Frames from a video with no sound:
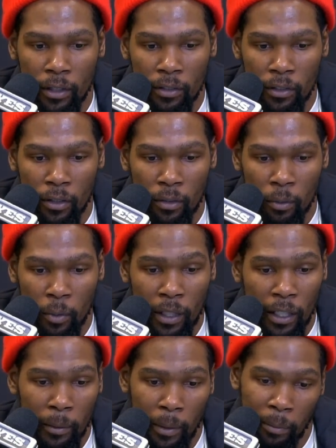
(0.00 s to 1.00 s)
So we need
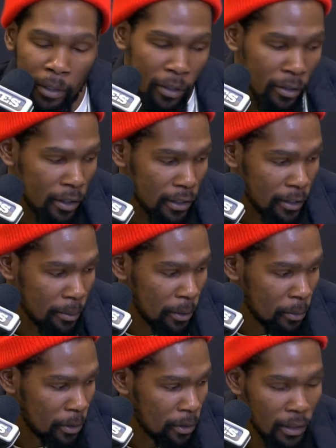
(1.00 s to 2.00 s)
him to build on this. I mean, we
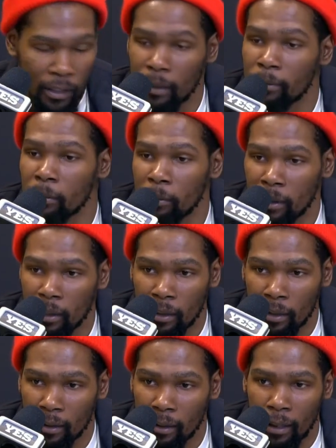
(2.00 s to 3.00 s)
don't need him to be
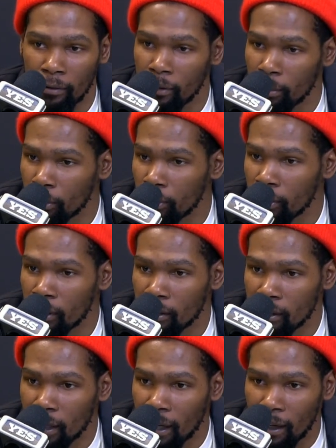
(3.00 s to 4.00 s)
comfortable because he
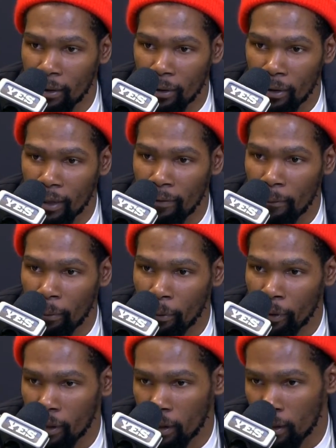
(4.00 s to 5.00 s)
had a little 11
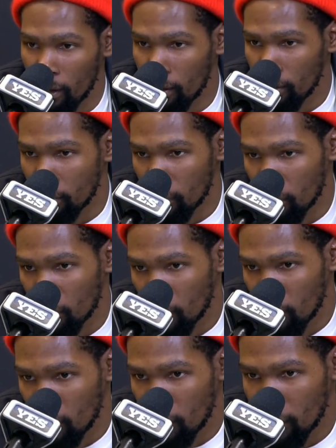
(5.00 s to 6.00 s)
point game
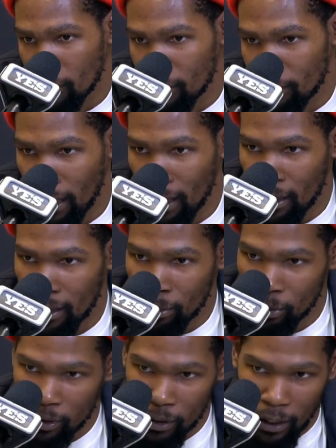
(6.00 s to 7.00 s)
because he made a couple
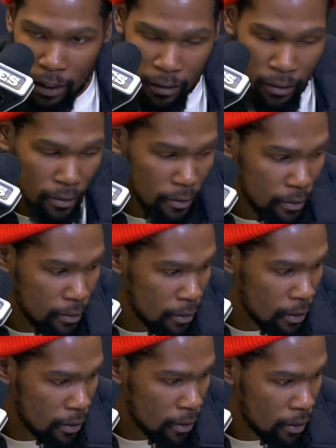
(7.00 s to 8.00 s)
shots.
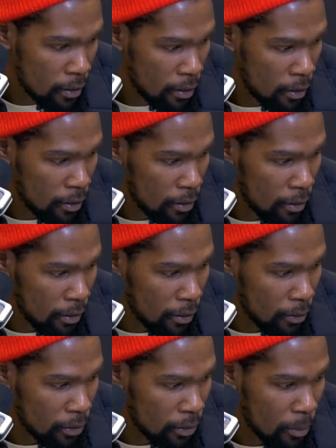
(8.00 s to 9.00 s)
You know,
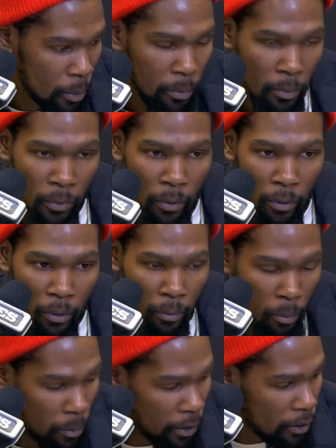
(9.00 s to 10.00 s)
so I'm gonna, I'm gonna
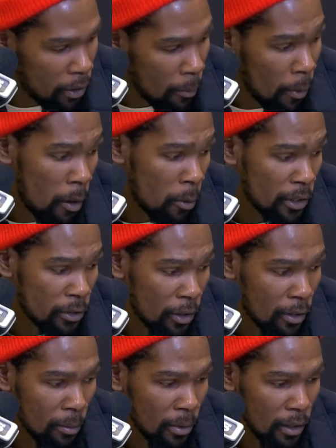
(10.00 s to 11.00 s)
be on. I'm always on him,
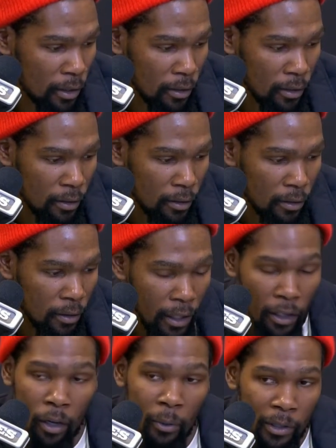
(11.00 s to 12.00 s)
but he
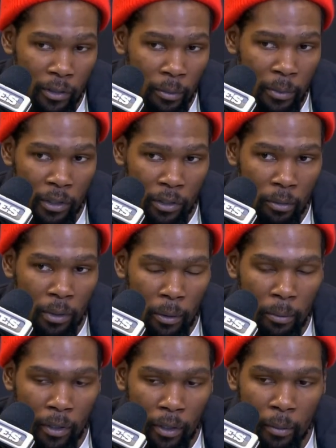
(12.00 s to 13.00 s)
always on me too. But I'm gonna be
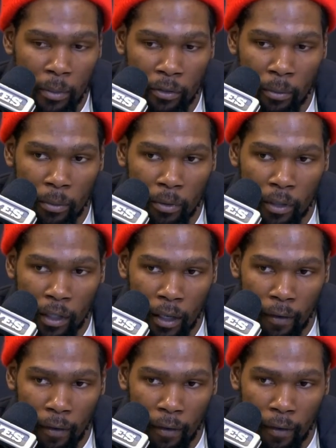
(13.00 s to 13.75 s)
on him even more now.